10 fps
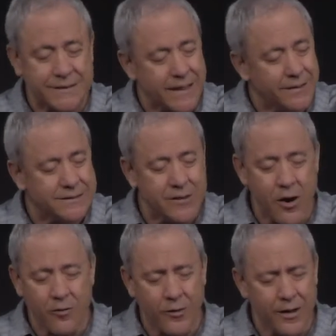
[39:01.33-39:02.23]
sang a
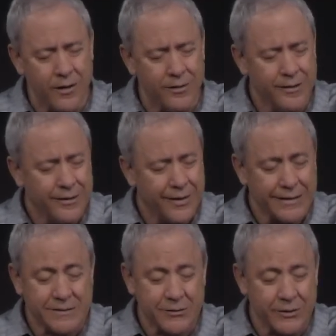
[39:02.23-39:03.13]
song well, that's